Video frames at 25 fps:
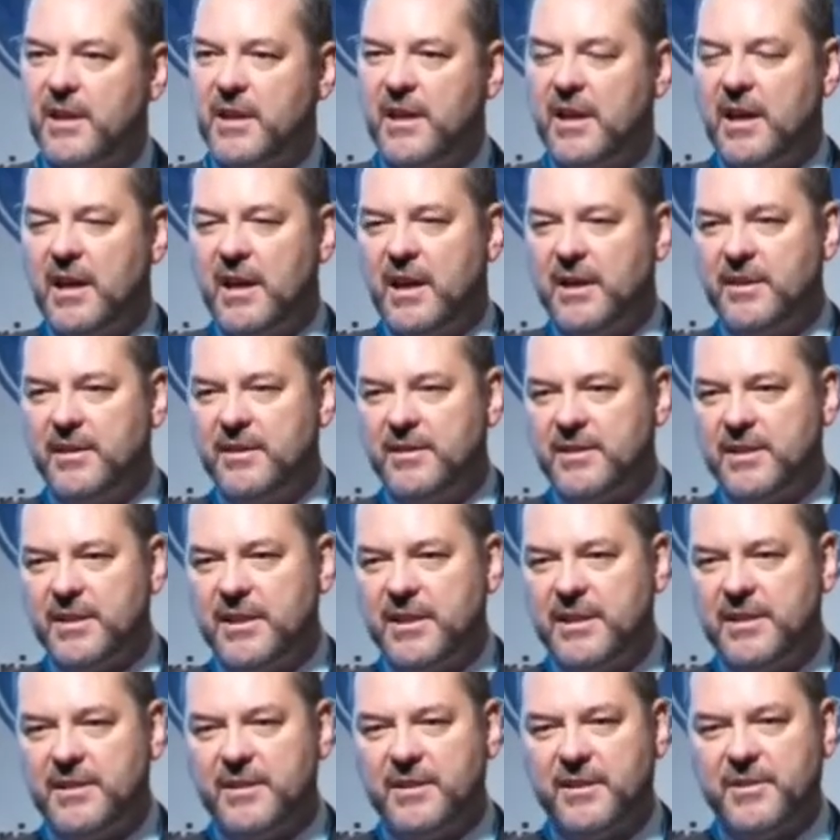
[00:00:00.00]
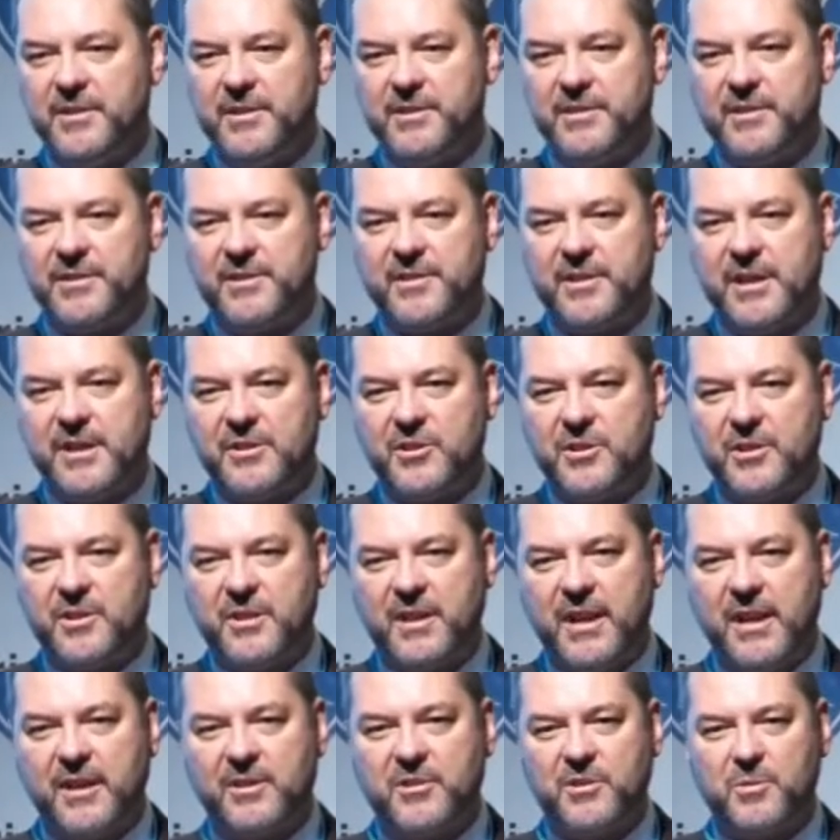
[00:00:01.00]
and indeed there is a session
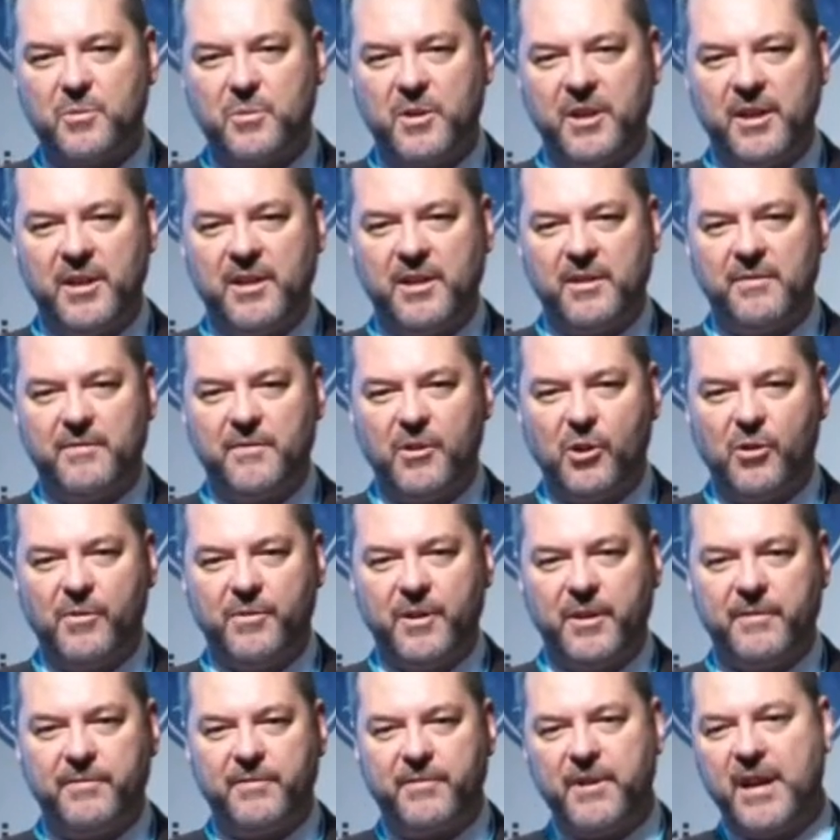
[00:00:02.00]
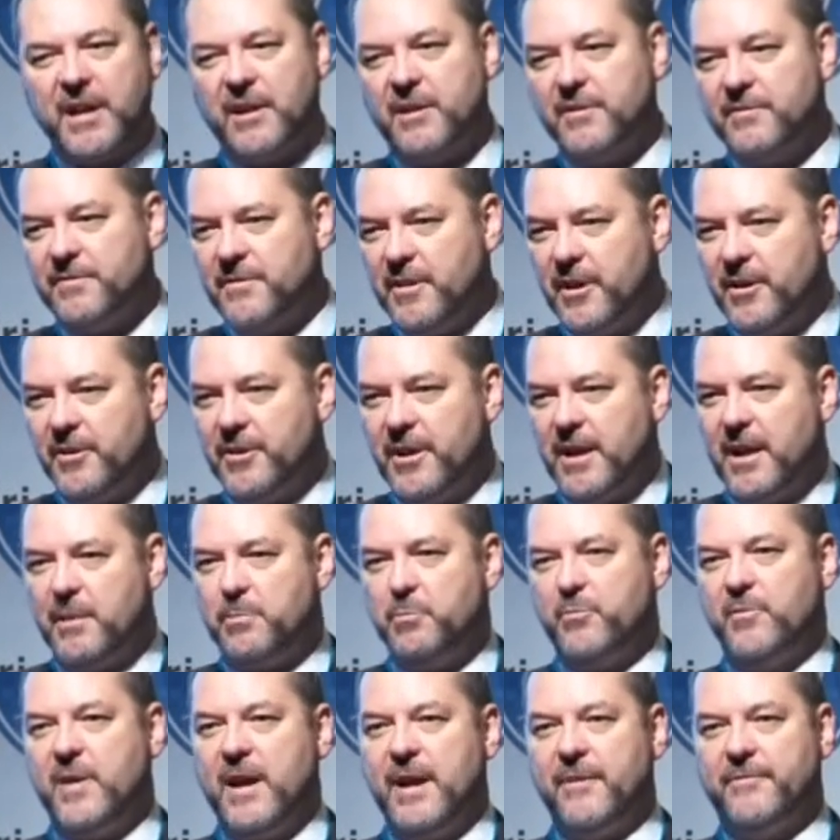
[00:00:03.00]
next week involving Francophone
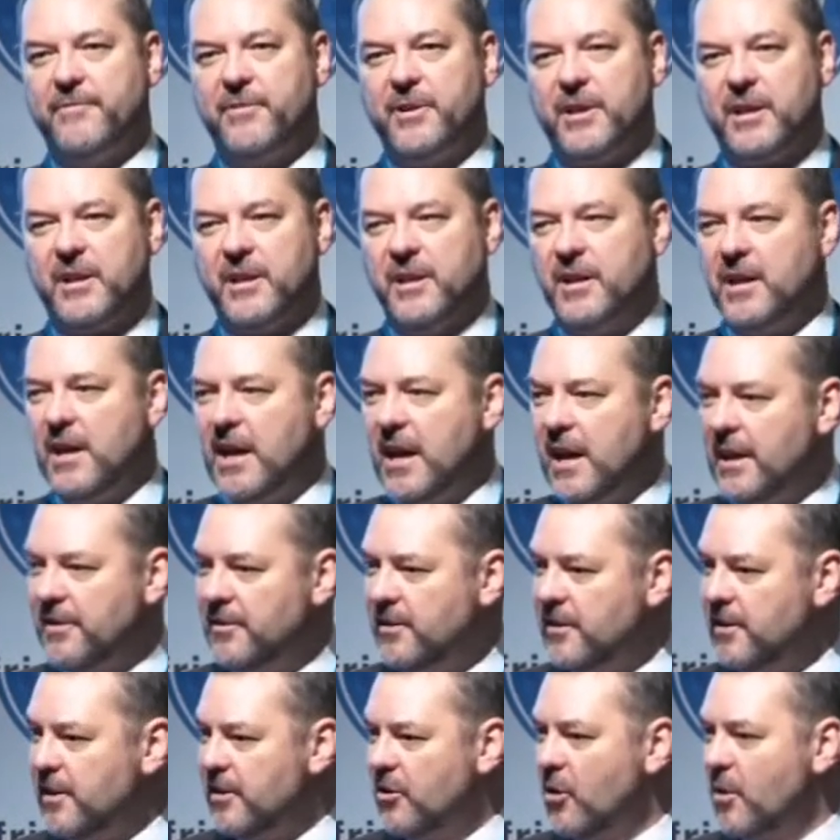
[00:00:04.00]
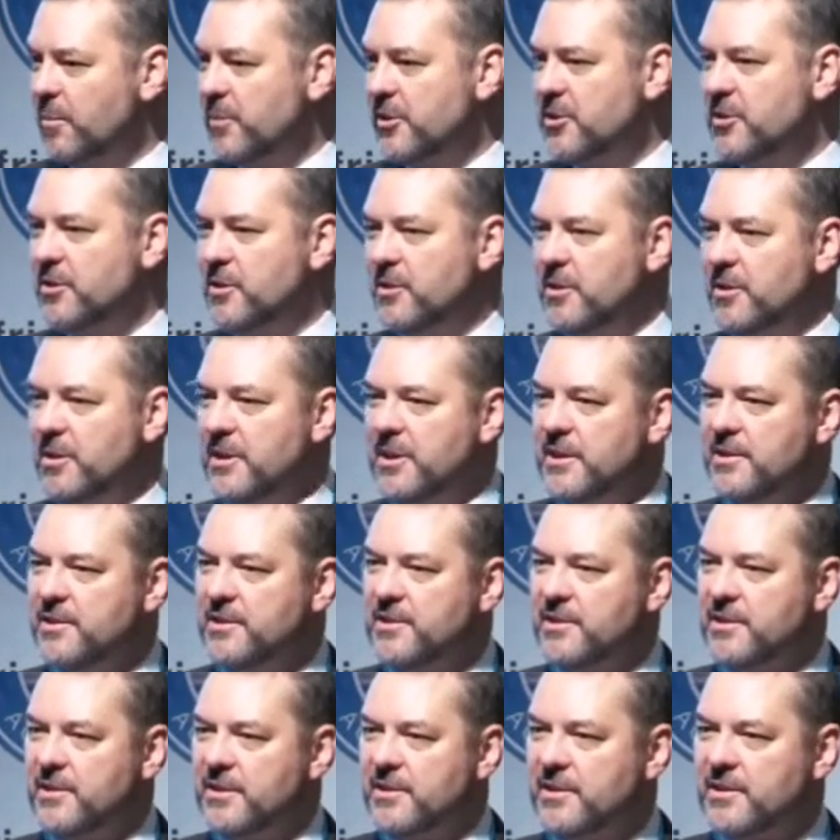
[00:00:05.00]
Africa and the opportunities
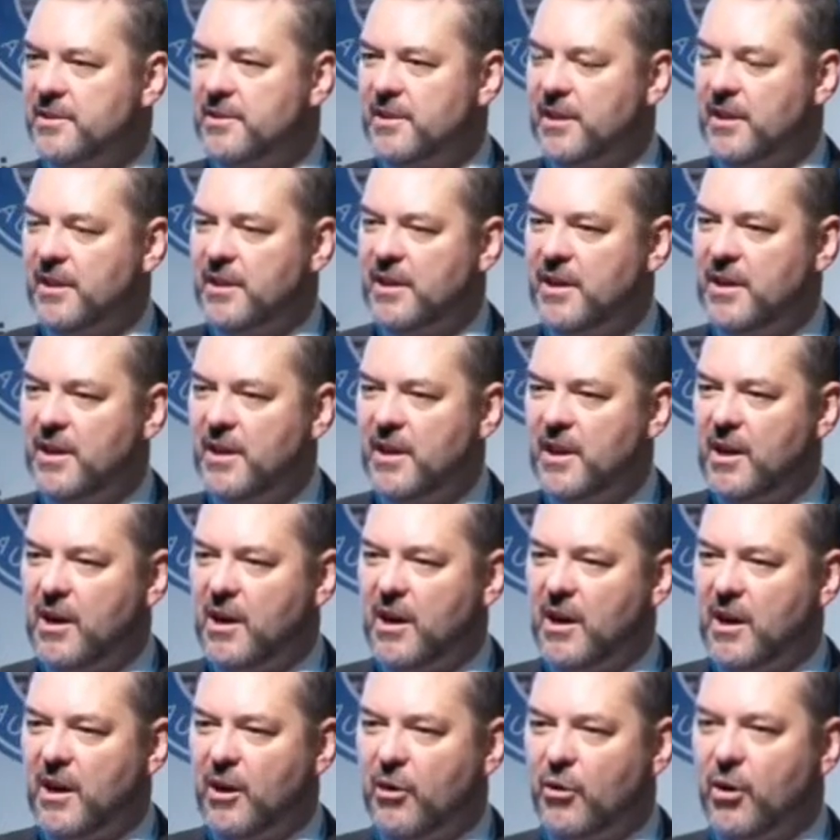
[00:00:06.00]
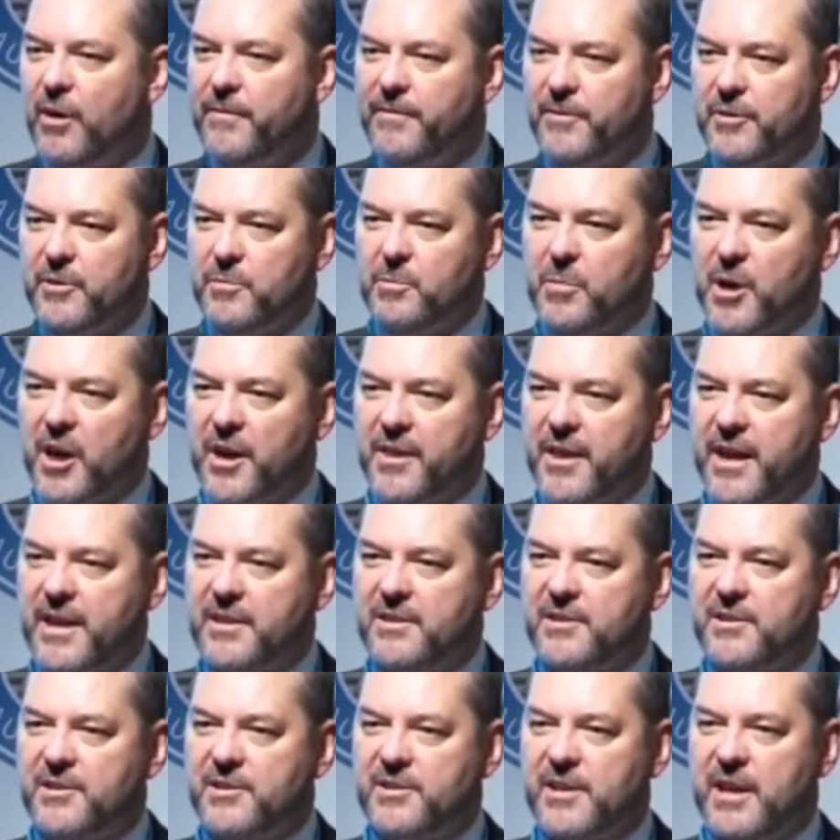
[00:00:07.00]
that are offered by
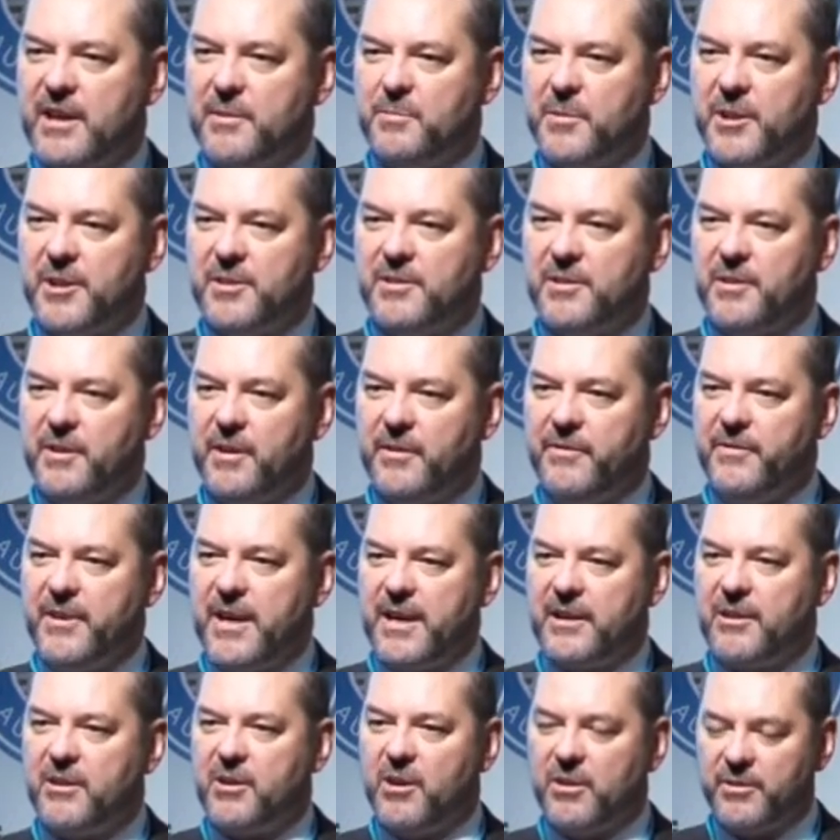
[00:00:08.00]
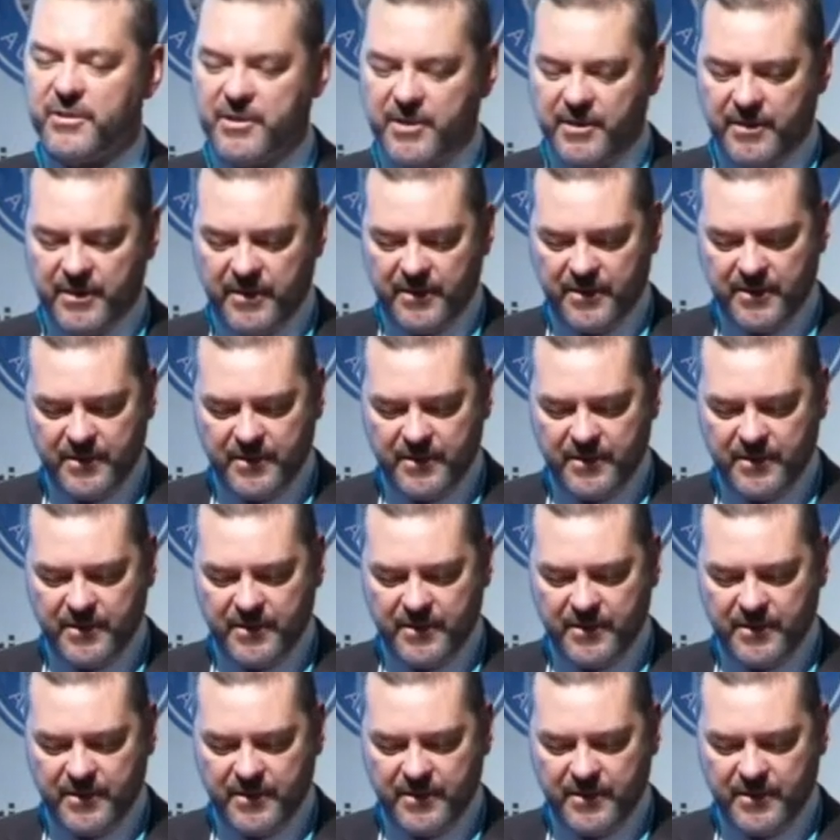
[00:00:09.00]
that segment of that continent.